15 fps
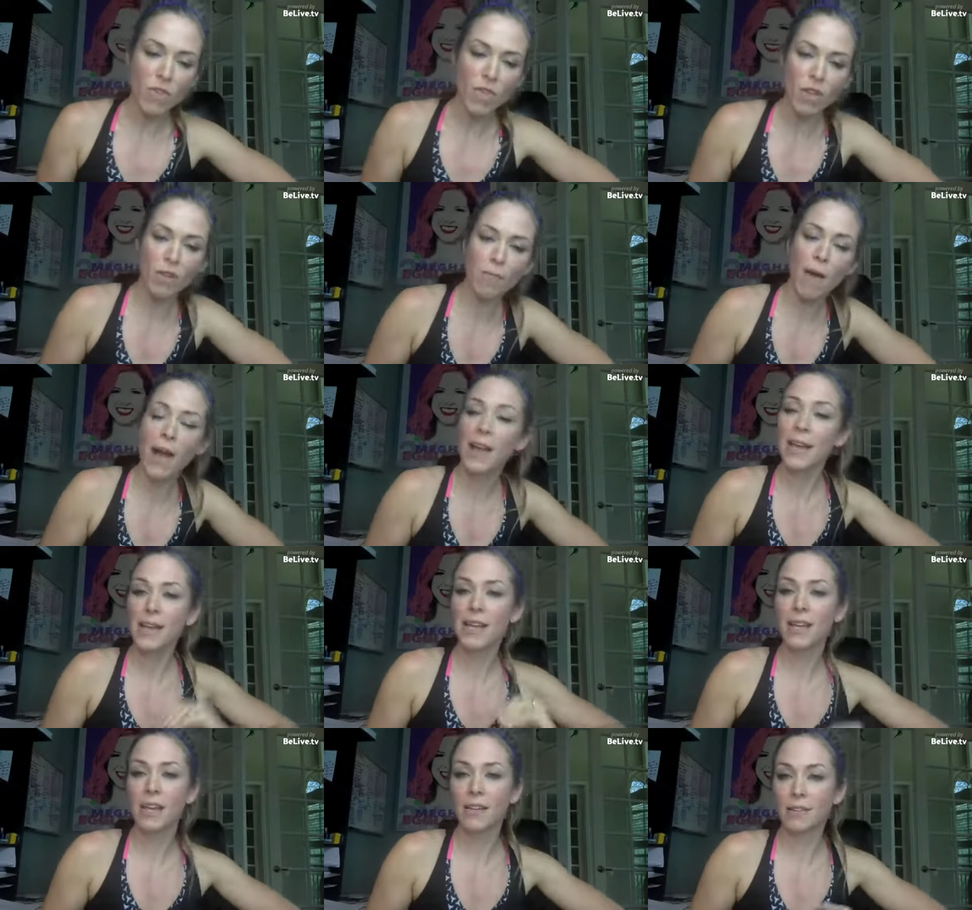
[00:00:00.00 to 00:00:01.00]

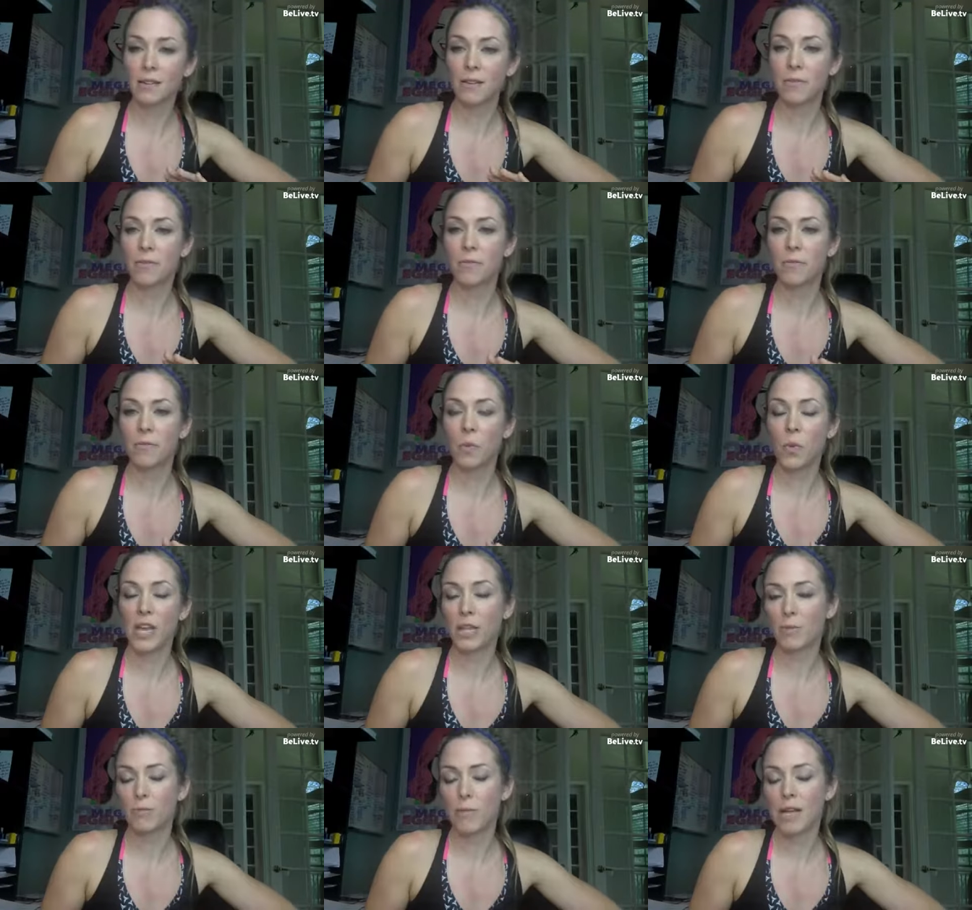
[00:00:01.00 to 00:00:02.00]
my
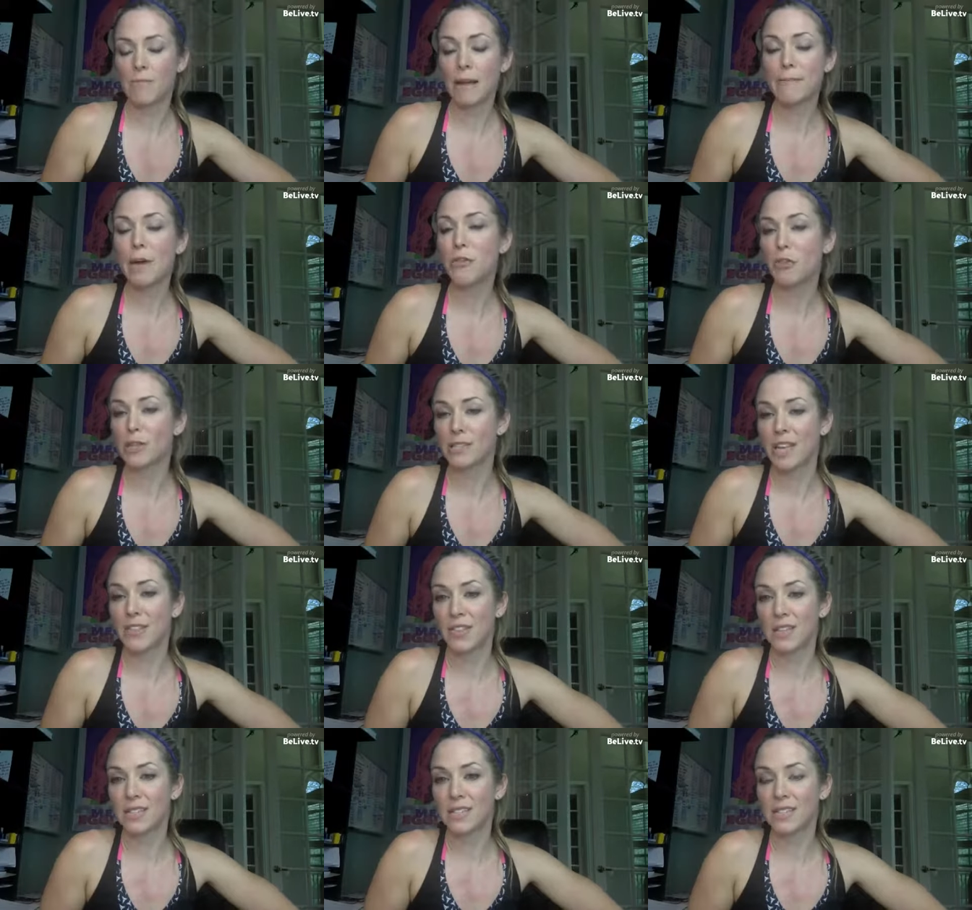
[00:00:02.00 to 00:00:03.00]
week my, my, month looks
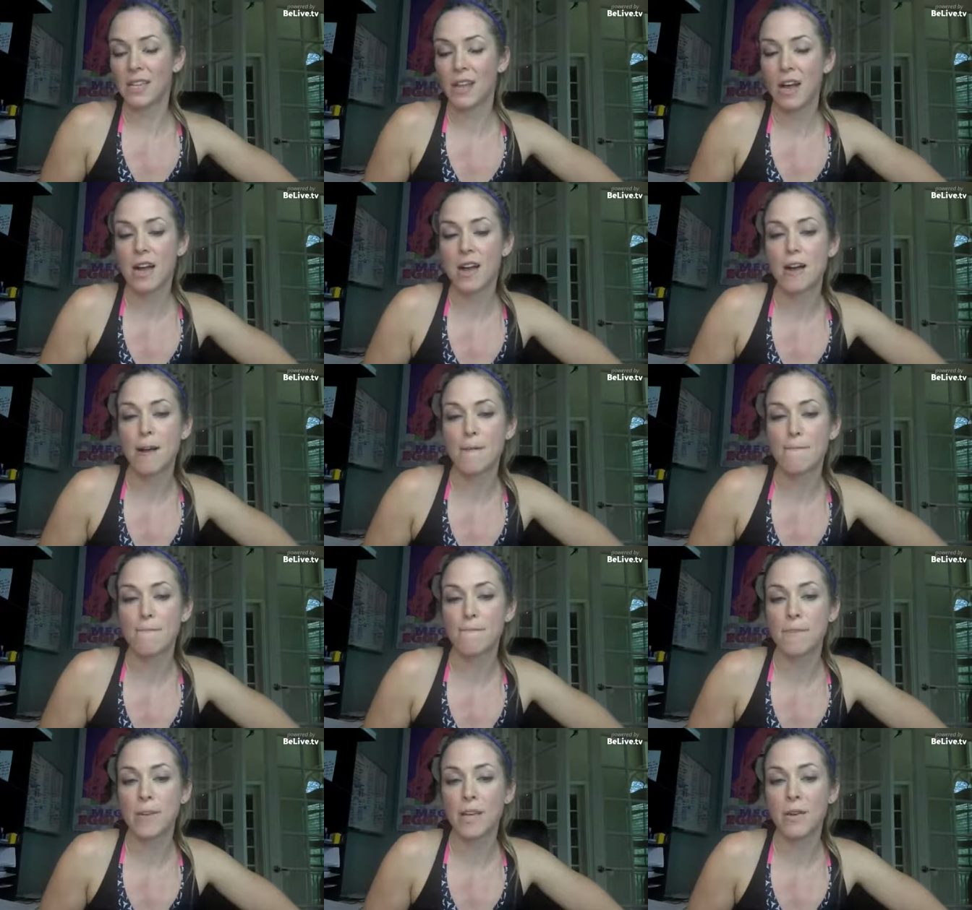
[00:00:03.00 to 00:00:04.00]
like this
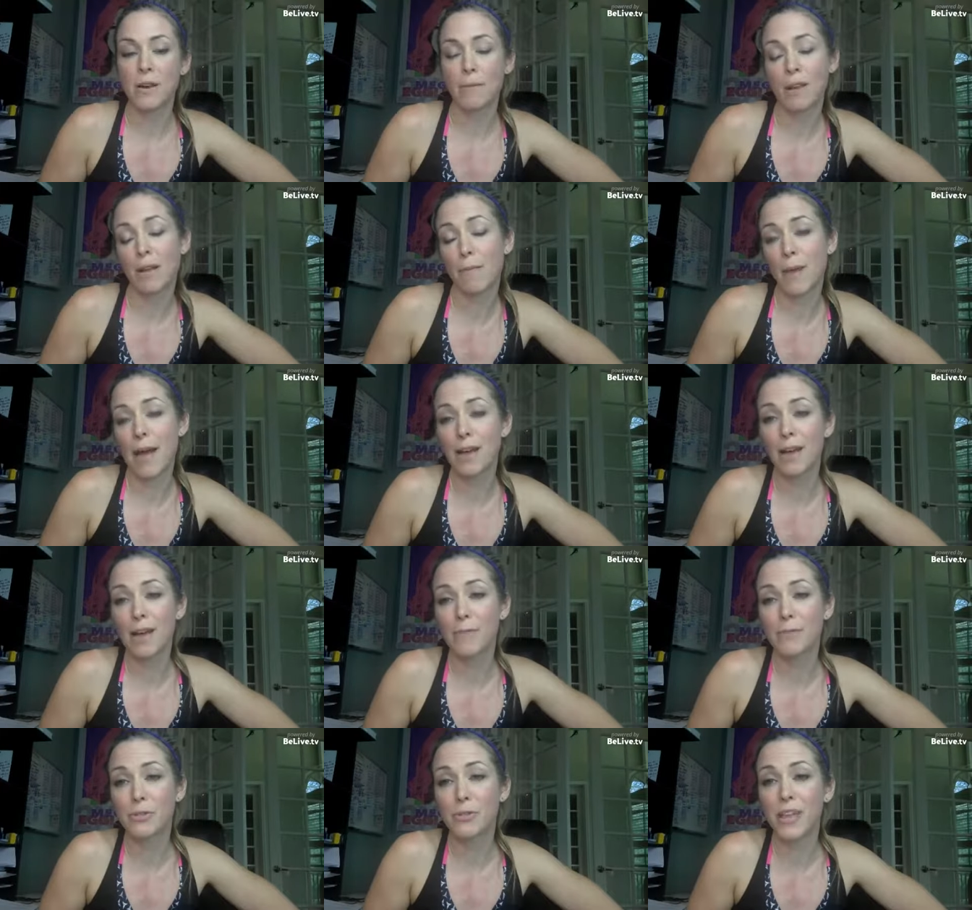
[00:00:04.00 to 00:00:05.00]
um, and i'm going to back
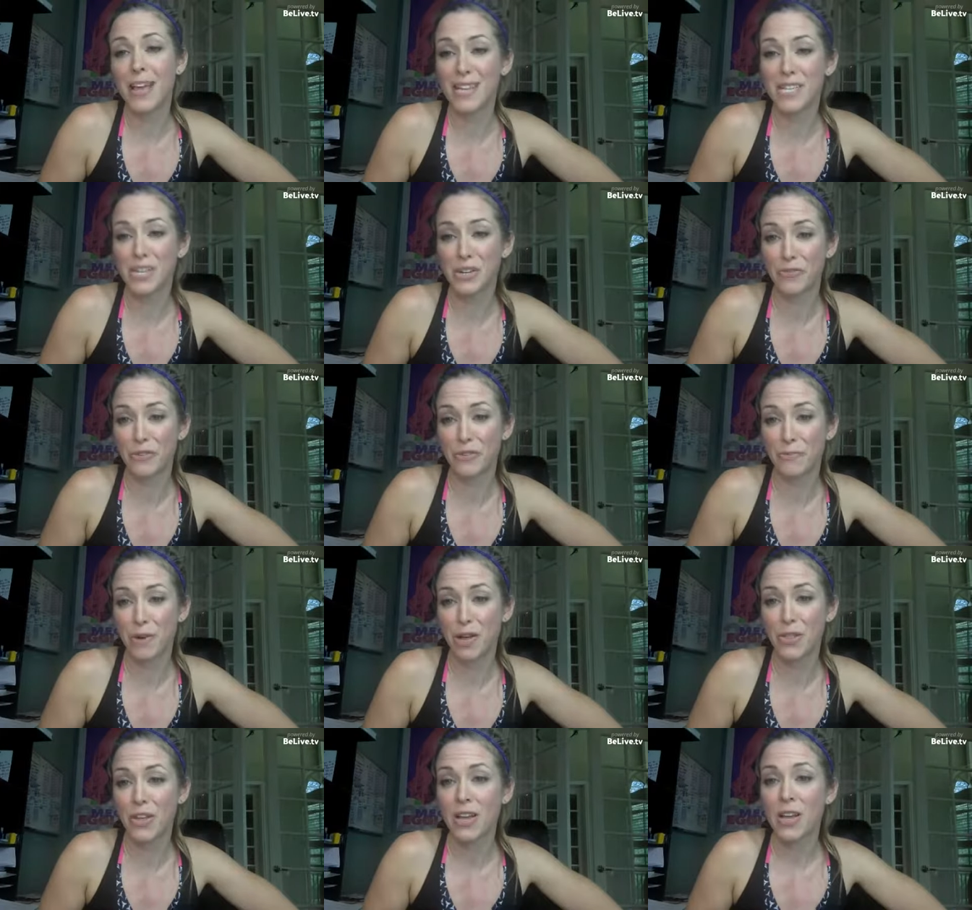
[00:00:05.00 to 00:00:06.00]
up to the end of the
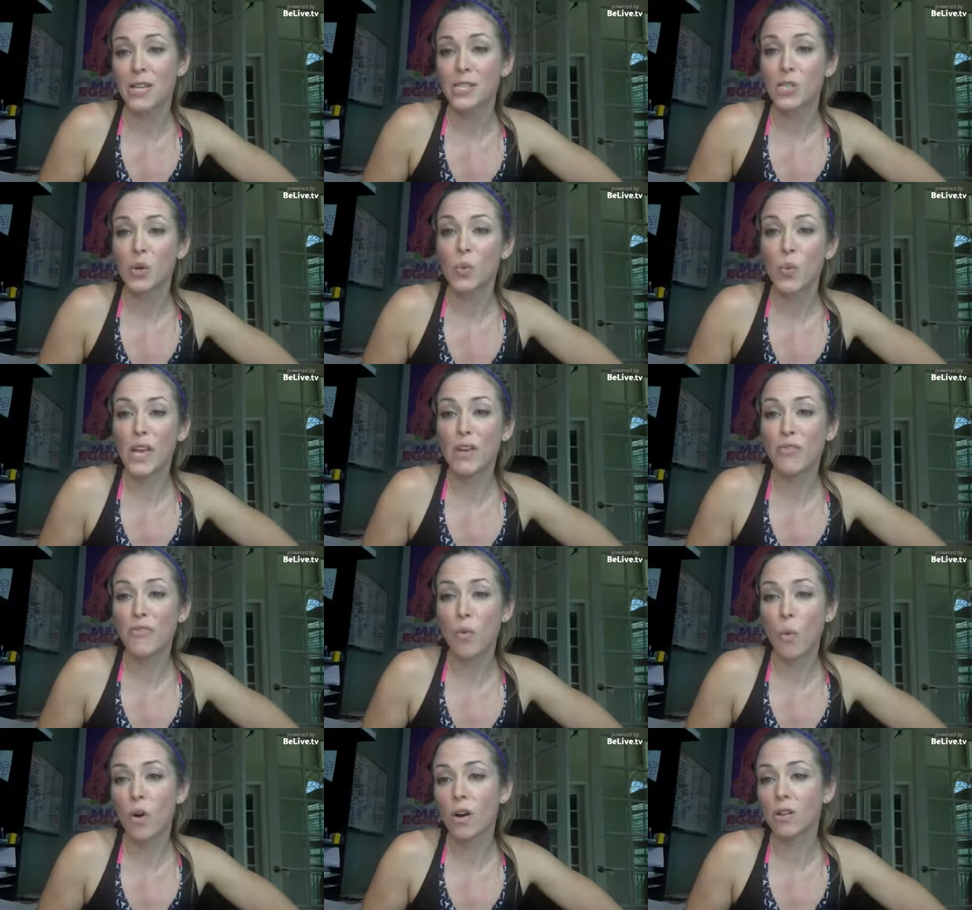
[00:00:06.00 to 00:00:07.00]
month so week
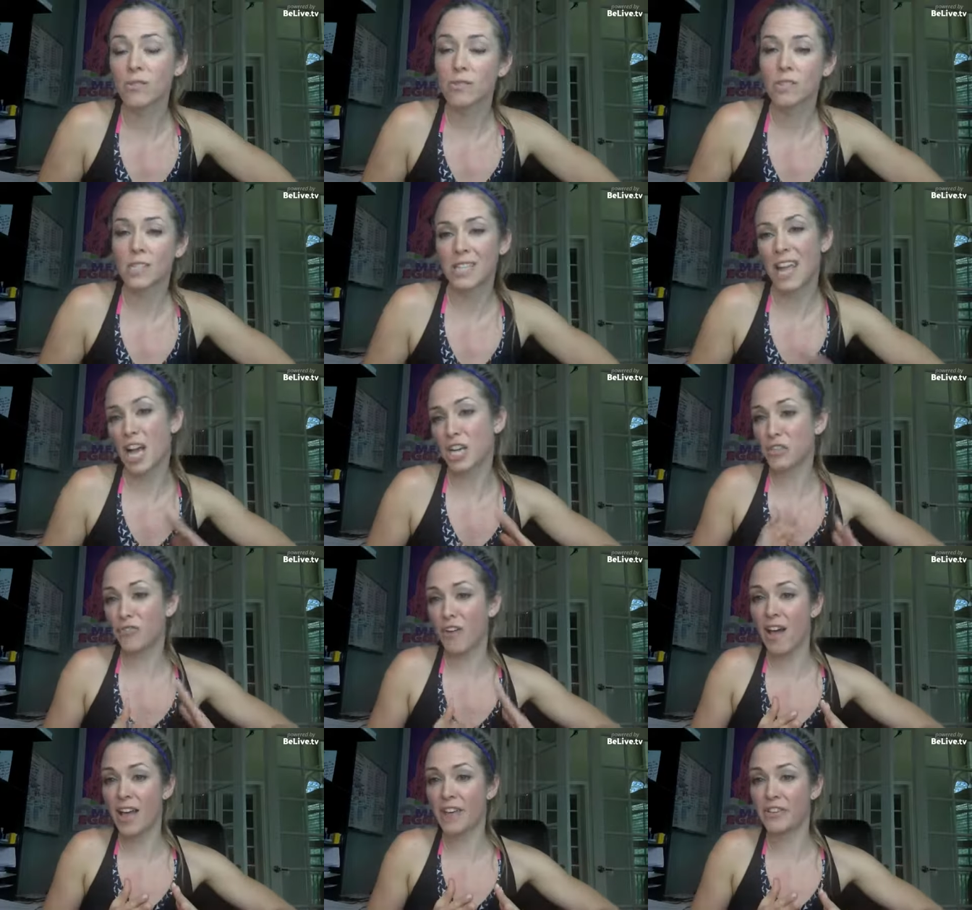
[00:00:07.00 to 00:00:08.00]
four slash
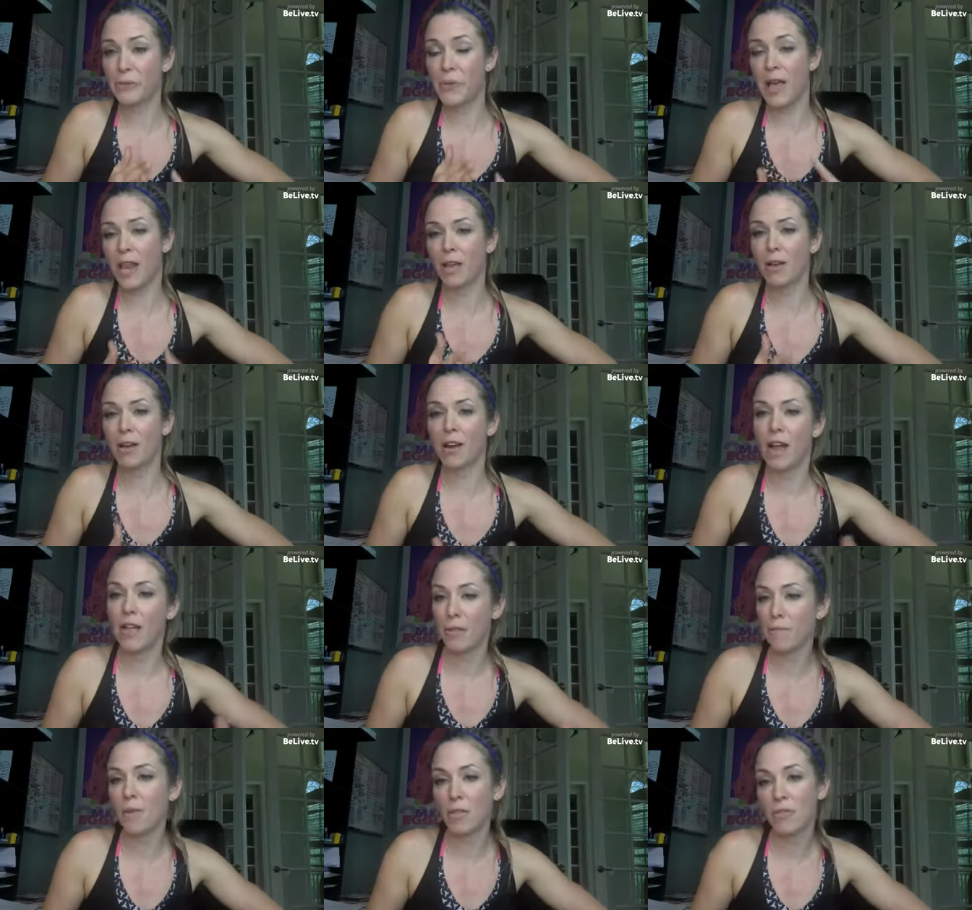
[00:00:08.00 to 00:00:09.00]
five depending on how
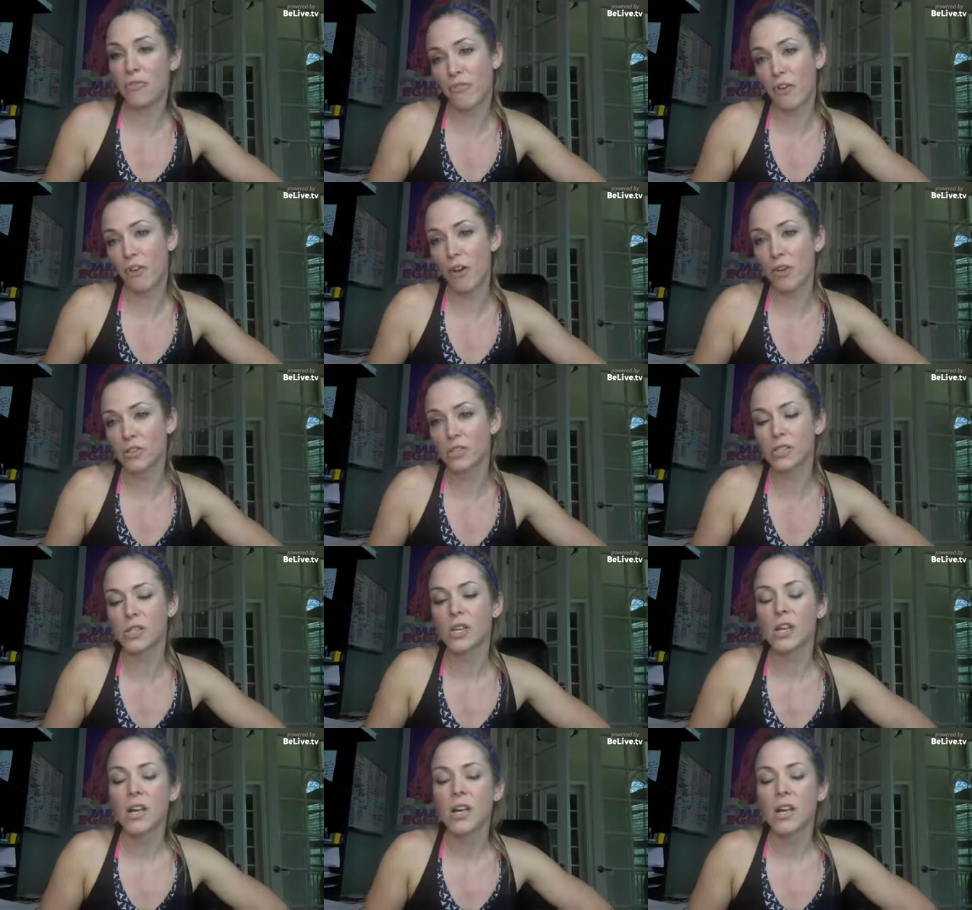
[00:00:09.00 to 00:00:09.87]
the month falls